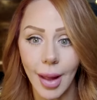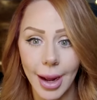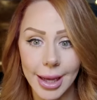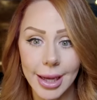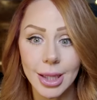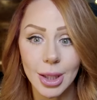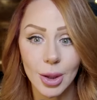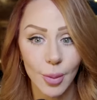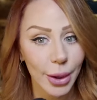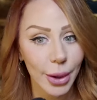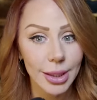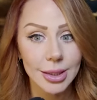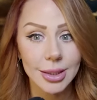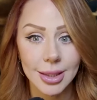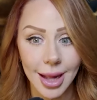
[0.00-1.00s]
Like he
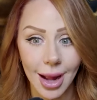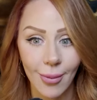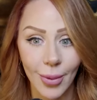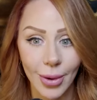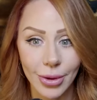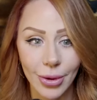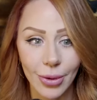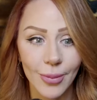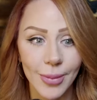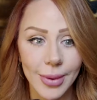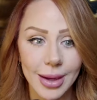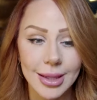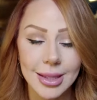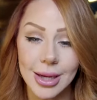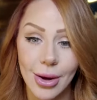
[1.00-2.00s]
experiences that with you
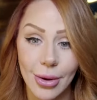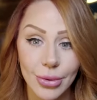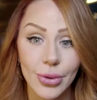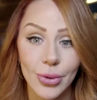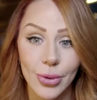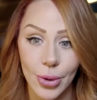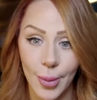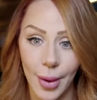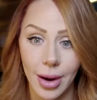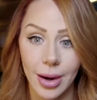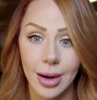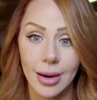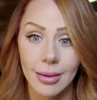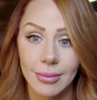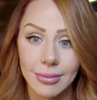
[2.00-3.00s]
because he goes through your
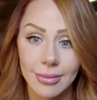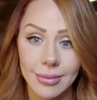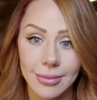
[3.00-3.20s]
body